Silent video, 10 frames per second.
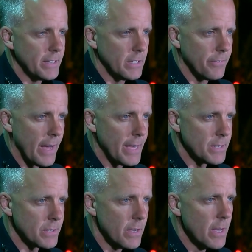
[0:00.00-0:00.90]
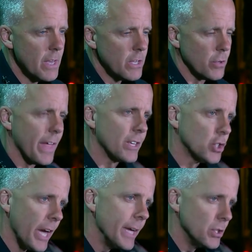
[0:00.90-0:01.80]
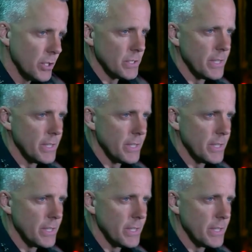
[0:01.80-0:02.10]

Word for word: Interim Police Chief Brian Manley